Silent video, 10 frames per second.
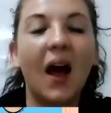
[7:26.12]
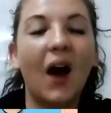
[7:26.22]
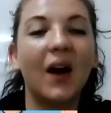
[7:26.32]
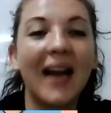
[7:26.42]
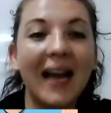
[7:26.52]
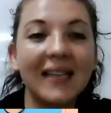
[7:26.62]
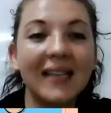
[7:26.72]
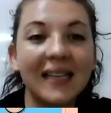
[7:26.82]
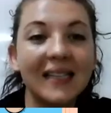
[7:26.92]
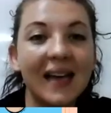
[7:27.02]
Our
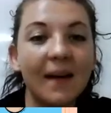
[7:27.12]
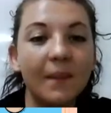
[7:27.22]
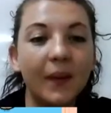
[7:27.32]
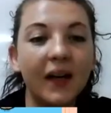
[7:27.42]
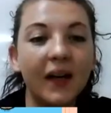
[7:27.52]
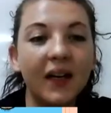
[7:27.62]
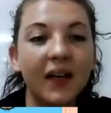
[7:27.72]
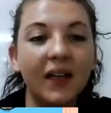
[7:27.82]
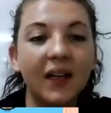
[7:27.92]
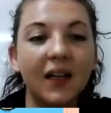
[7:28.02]
next
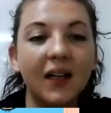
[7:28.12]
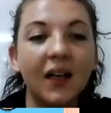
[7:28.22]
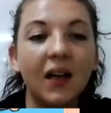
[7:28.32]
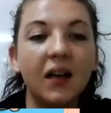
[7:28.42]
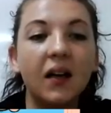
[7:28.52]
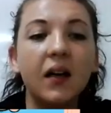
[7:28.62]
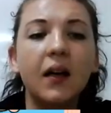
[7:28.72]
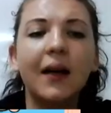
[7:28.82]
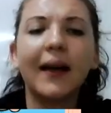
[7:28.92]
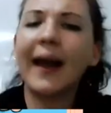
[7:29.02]
example,
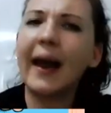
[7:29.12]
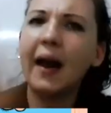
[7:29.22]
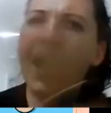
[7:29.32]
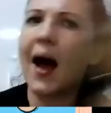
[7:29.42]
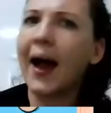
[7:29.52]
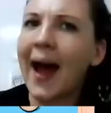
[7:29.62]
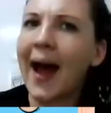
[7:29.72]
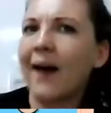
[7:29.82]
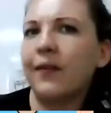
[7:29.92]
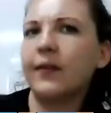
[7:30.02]
can I
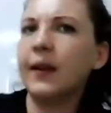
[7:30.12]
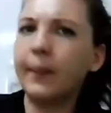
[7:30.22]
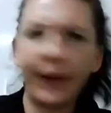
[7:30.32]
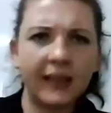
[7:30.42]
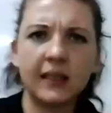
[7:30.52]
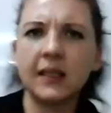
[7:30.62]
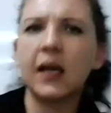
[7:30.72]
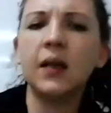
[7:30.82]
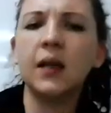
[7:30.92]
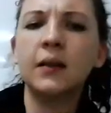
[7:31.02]
have the
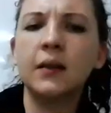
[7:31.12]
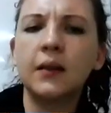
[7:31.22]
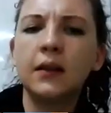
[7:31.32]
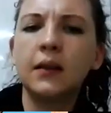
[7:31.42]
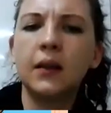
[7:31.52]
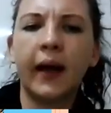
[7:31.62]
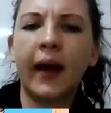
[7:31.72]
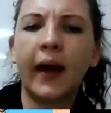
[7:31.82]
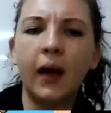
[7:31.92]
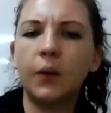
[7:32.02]
pencil?
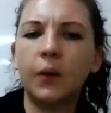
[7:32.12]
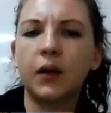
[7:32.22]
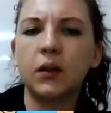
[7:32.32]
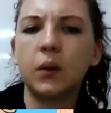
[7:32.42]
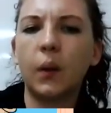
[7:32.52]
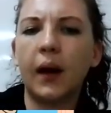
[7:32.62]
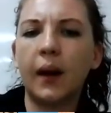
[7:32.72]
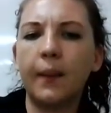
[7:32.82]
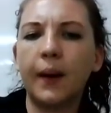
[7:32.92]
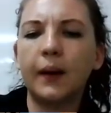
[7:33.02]
Okay, we are talking
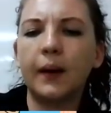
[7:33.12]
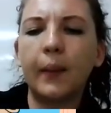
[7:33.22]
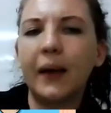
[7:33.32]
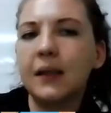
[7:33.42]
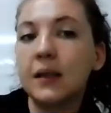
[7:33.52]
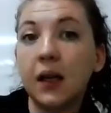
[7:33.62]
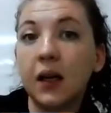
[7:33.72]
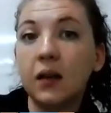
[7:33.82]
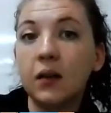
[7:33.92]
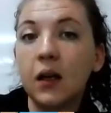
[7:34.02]
about the
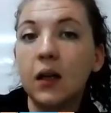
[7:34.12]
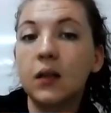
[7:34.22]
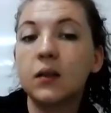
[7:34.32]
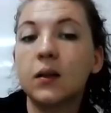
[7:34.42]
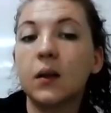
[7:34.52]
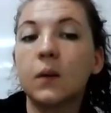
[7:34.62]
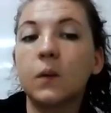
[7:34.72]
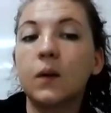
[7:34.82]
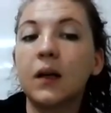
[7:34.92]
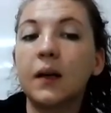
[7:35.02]
pencil. So the
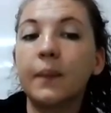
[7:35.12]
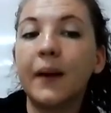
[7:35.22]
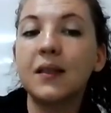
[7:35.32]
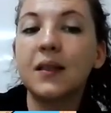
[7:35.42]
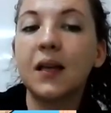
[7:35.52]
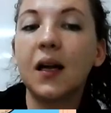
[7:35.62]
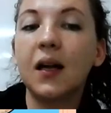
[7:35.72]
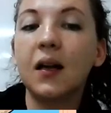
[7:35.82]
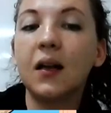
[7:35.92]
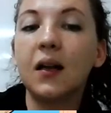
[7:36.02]
word
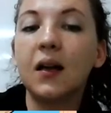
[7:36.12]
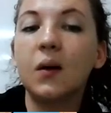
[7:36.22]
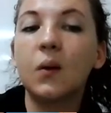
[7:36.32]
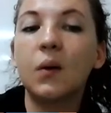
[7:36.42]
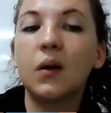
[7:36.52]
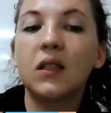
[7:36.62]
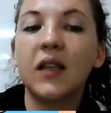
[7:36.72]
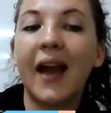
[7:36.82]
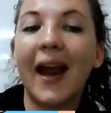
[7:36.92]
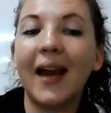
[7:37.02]
pencil would
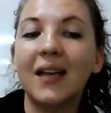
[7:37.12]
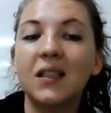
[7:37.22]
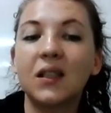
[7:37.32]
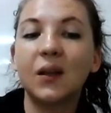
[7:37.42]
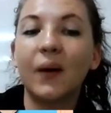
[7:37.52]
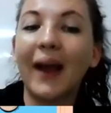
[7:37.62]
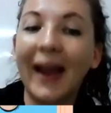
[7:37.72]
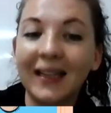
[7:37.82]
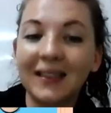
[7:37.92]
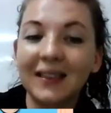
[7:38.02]
change to
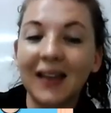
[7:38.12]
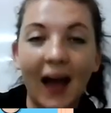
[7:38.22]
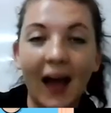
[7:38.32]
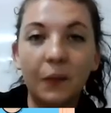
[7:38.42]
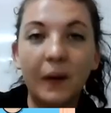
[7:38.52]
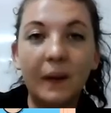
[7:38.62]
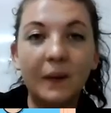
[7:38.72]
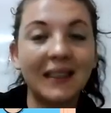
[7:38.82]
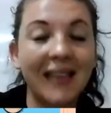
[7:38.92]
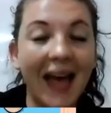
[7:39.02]
it. And we
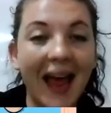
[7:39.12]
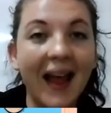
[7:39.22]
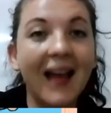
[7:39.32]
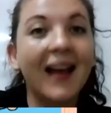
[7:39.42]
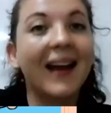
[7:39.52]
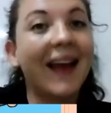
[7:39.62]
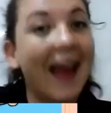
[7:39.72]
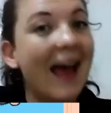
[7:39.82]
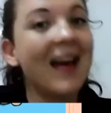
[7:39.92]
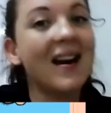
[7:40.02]
will say,
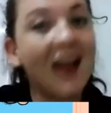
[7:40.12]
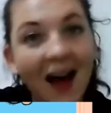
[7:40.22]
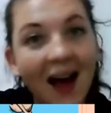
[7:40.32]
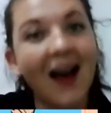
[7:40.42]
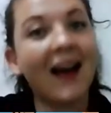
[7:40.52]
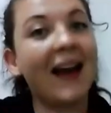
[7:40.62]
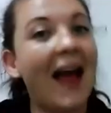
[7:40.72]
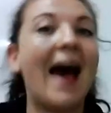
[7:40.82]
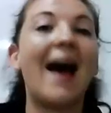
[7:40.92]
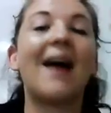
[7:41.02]
can I
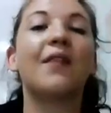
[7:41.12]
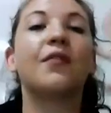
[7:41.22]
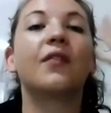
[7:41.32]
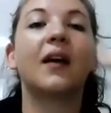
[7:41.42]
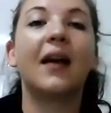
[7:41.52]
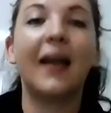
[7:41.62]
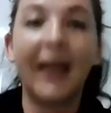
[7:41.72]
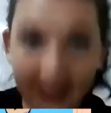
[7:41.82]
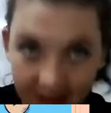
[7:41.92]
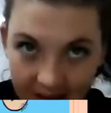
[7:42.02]
have
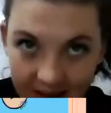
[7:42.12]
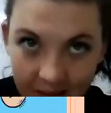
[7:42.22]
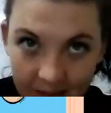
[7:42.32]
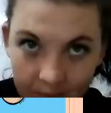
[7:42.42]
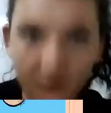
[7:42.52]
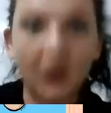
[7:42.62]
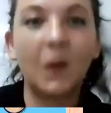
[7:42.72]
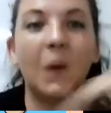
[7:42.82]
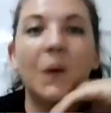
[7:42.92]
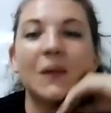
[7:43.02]
it?
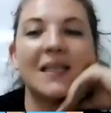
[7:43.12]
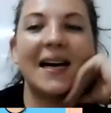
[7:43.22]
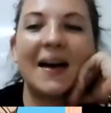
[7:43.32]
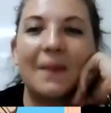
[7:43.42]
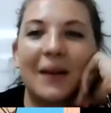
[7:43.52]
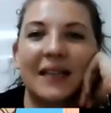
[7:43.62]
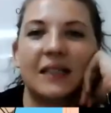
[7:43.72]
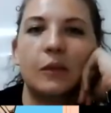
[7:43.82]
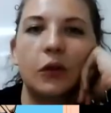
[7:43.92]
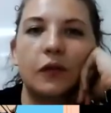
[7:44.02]
Awesome.
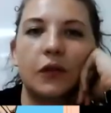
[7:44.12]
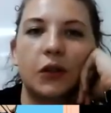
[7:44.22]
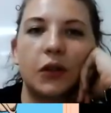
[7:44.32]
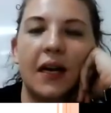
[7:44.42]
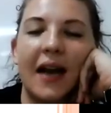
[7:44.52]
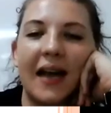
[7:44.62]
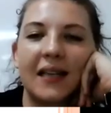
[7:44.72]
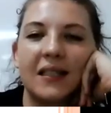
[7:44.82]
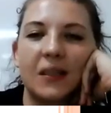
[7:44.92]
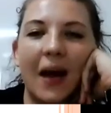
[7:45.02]
Let's move to the
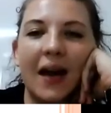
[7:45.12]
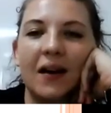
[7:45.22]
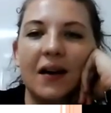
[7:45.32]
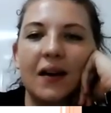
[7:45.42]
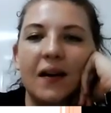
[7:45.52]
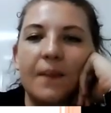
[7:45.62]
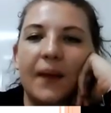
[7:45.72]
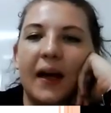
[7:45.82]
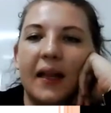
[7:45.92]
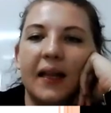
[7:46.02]
next one.
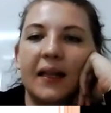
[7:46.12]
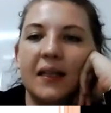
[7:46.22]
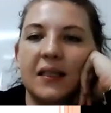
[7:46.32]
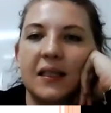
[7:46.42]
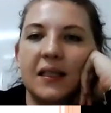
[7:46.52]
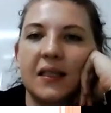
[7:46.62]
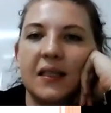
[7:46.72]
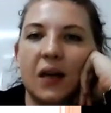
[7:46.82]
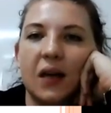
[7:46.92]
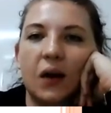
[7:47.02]
I think this is our
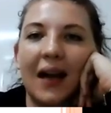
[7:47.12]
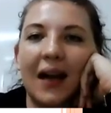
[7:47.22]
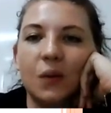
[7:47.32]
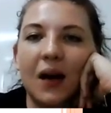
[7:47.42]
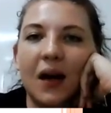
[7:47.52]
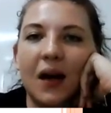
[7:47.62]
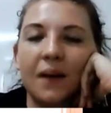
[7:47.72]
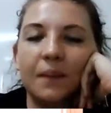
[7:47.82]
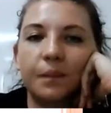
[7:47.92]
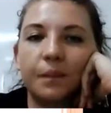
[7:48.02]
last one.